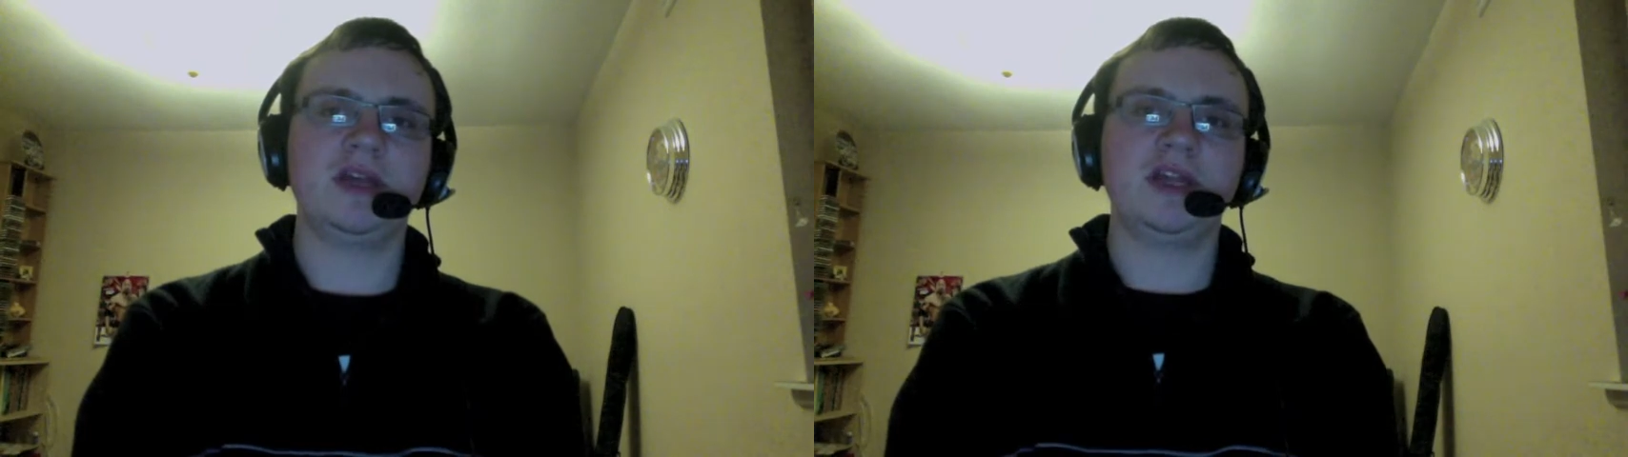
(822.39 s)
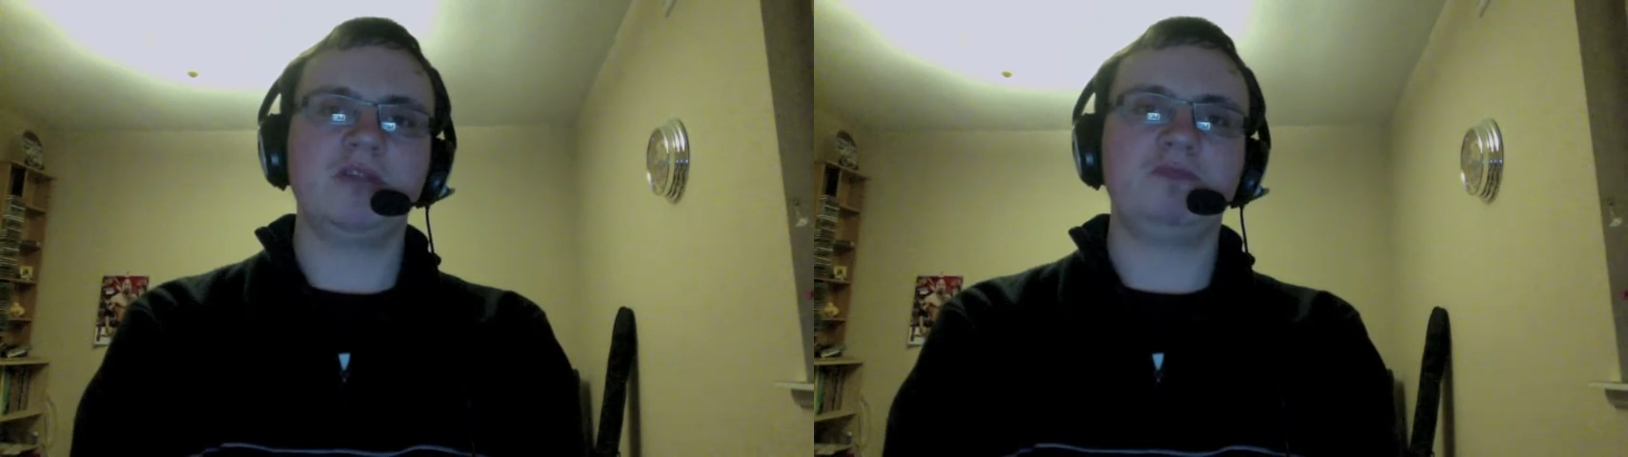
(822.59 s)

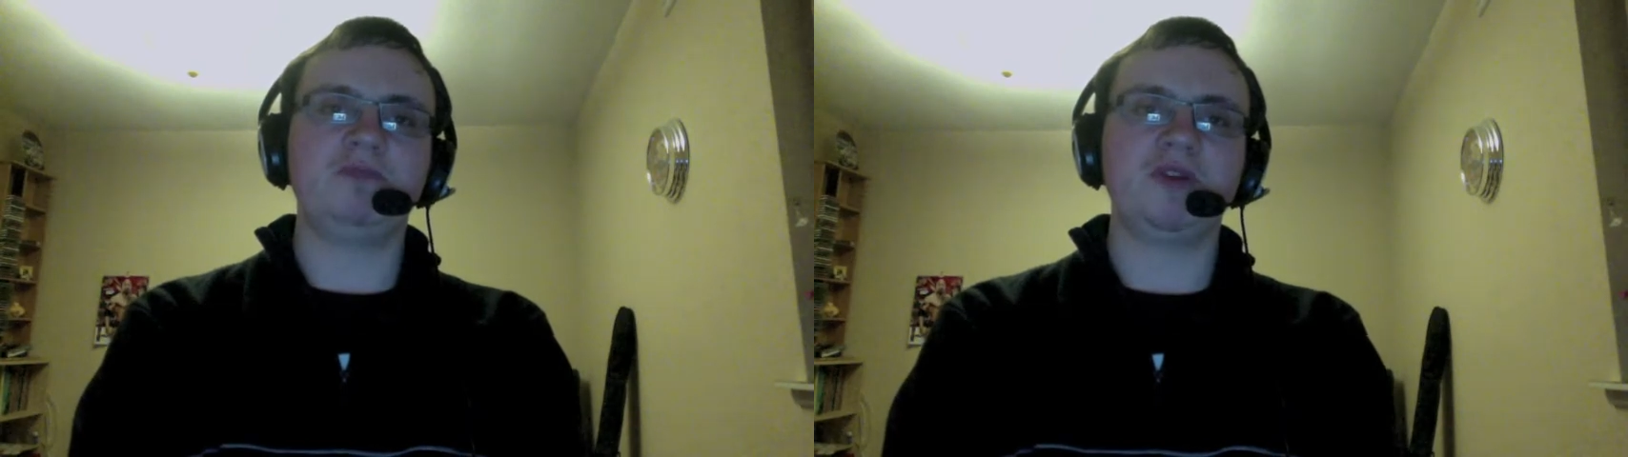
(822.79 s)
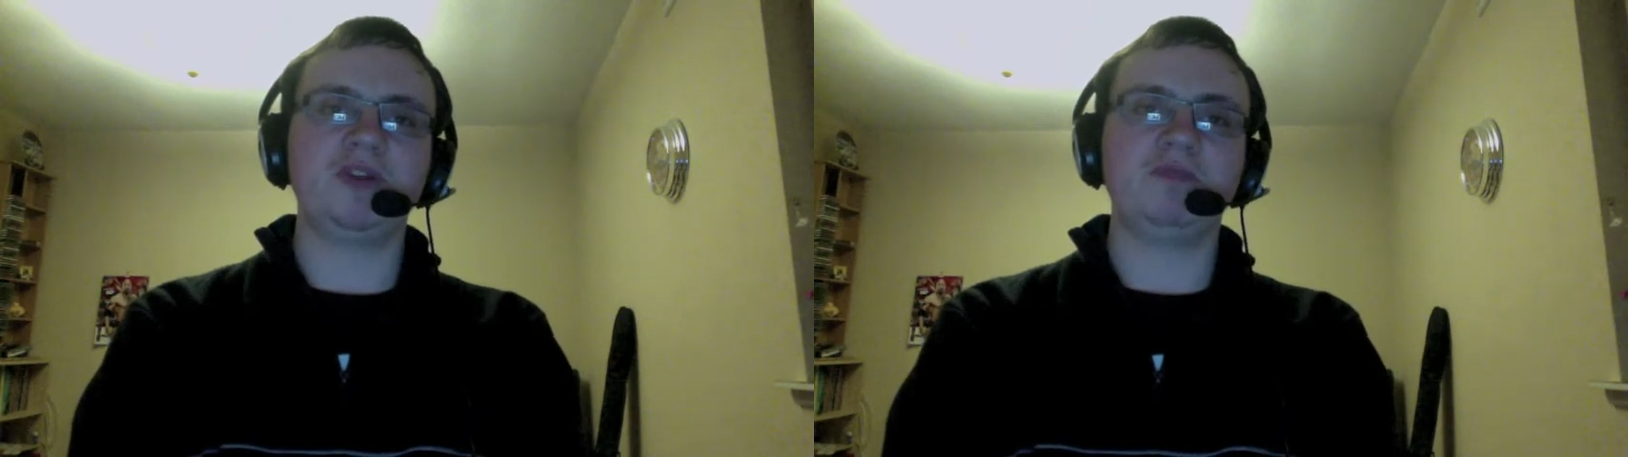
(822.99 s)
the
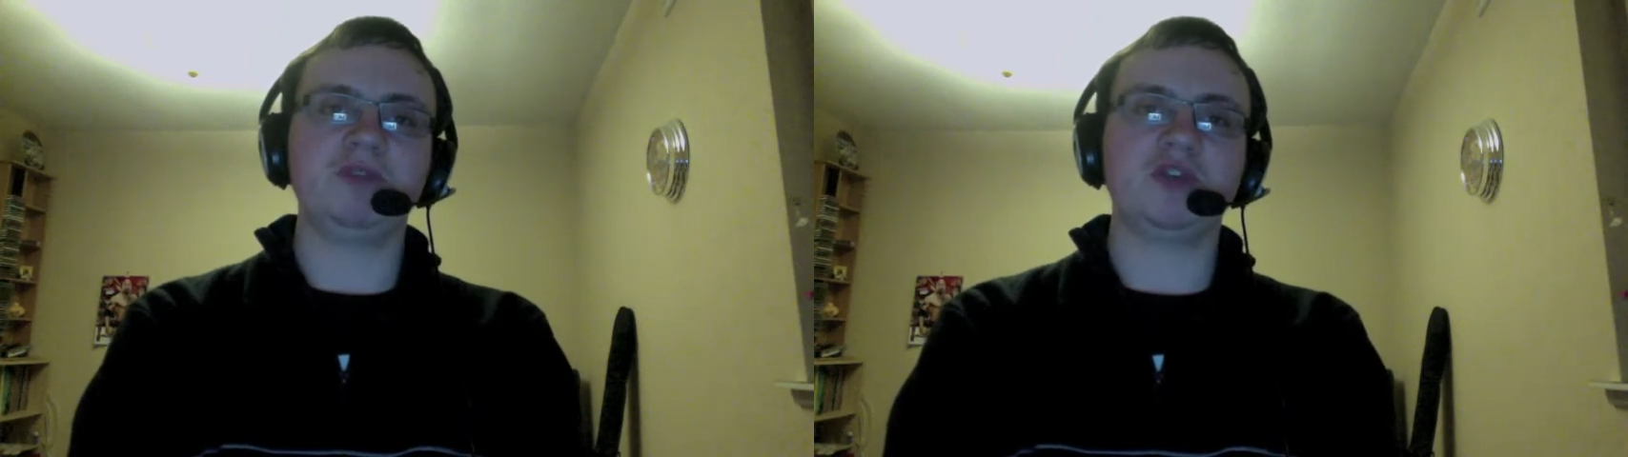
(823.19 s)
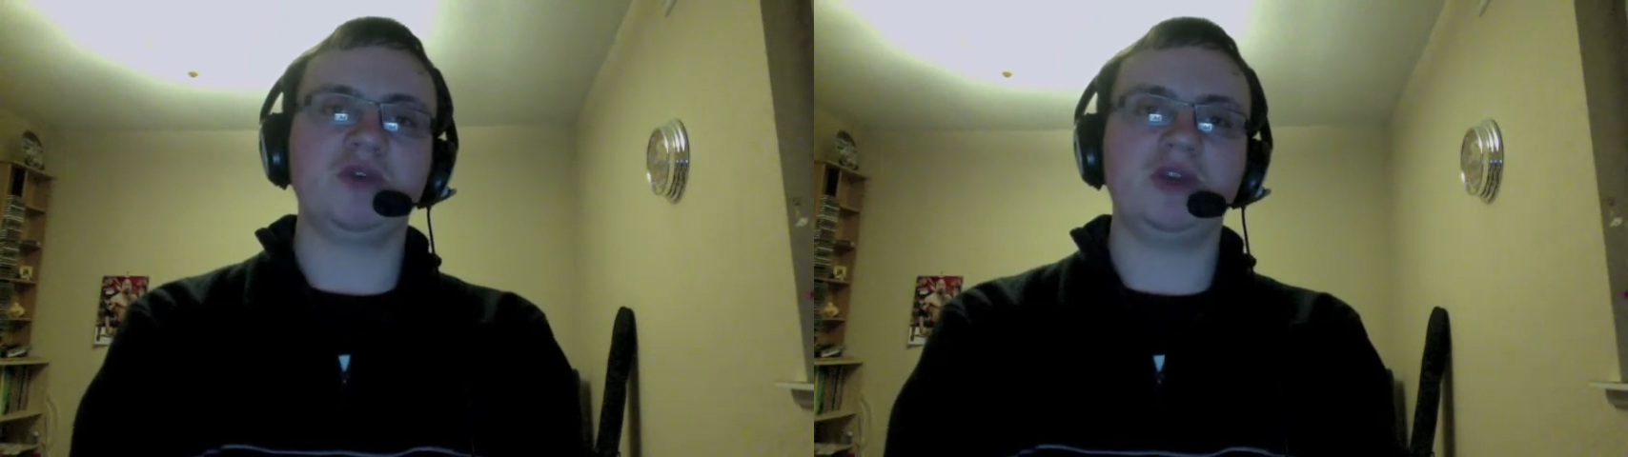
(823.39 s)
build-up
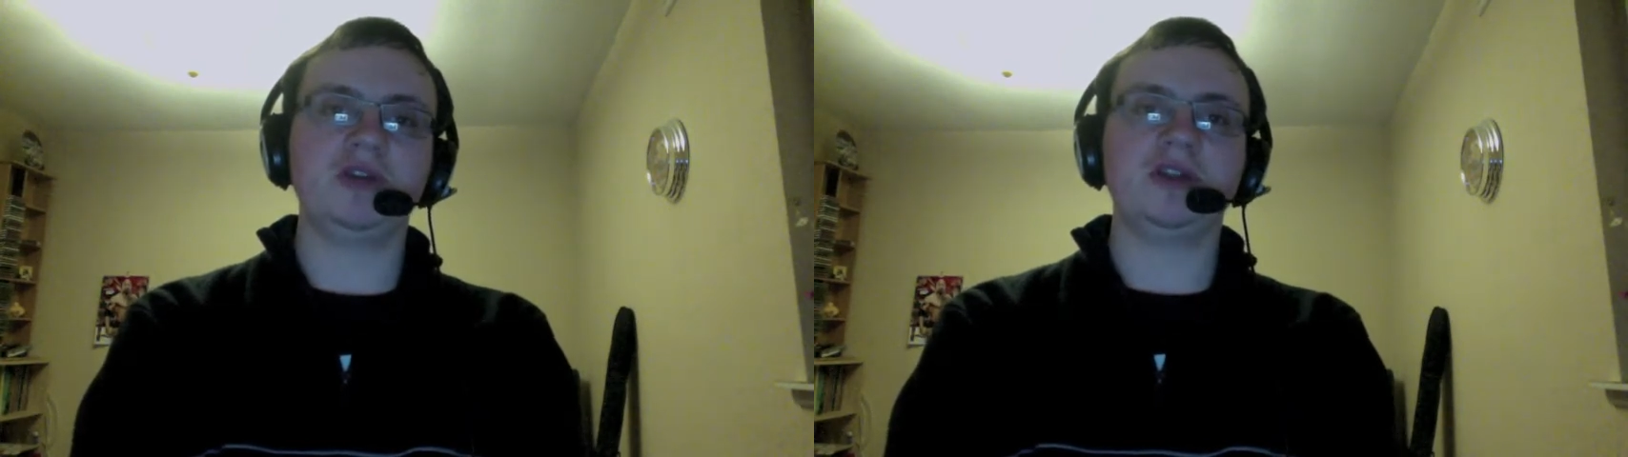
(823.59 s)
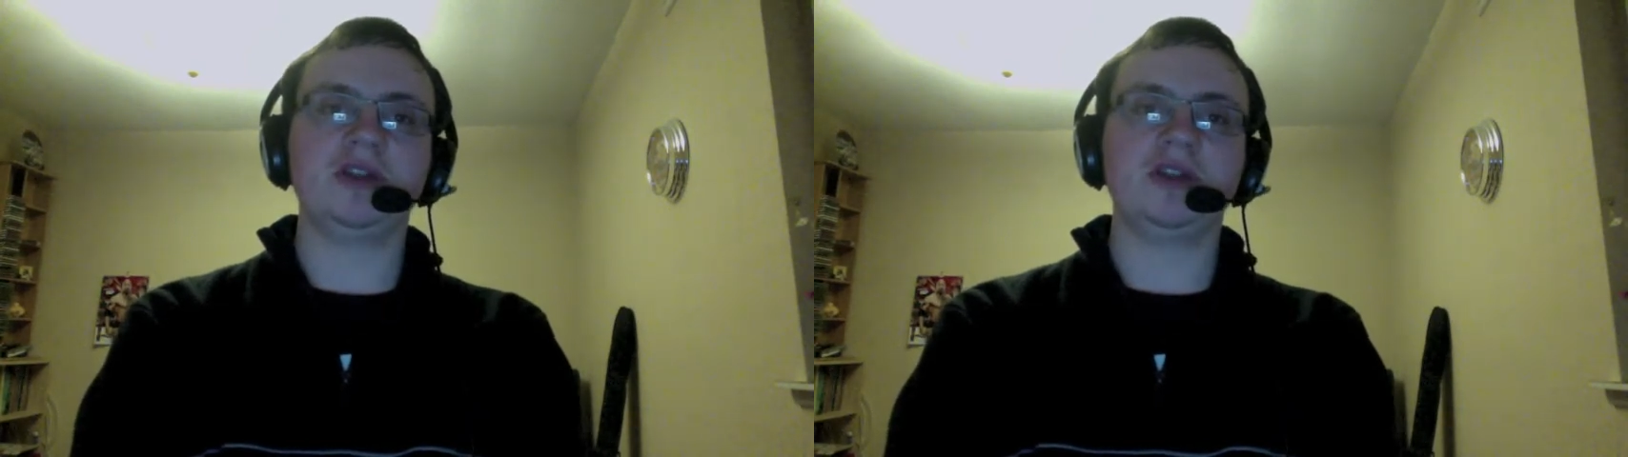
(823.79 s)
was quite good.